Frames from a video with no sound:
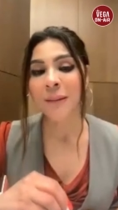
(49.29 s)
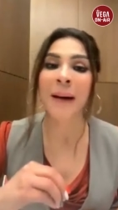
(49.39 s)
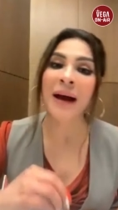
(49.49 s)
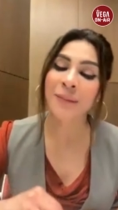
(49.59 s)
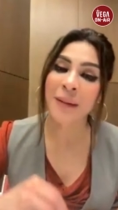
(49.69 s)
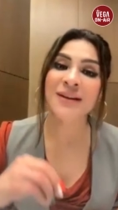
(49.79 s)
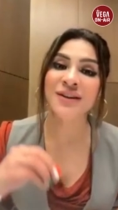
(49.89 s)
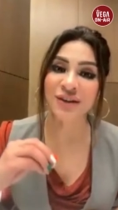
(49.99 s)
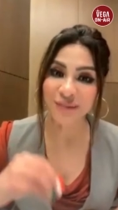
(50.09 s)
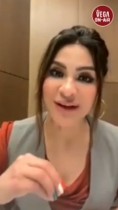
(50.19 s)
backed by
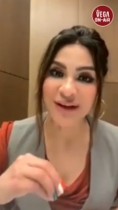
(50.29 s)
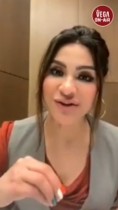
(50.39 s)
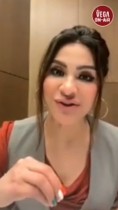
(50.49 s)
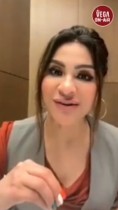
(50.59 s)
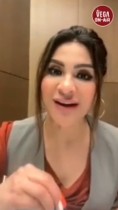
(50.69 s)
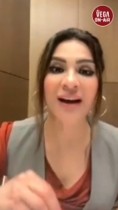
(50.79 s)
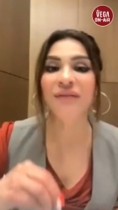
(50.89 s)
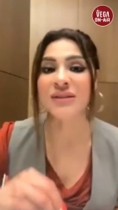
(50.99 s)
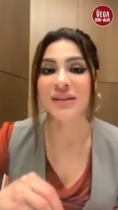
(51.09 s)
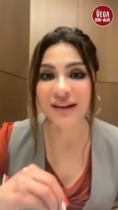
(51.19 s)
determination
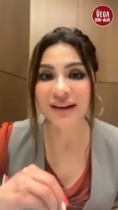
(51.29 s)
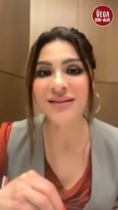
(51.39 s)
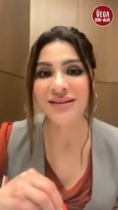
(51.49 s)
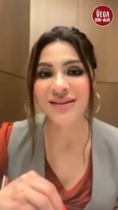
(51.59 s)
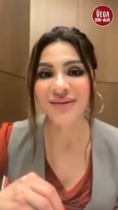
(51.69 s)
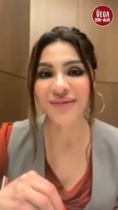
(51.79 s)
and resilience,